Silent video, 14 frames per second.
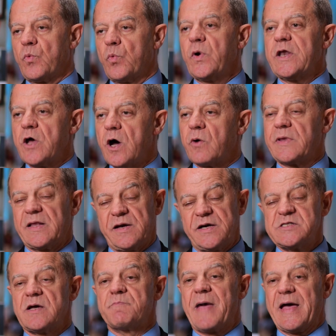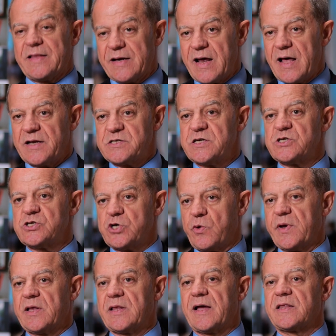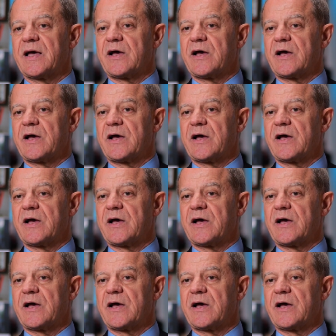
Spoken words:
We know that there is a meta-analysis showing that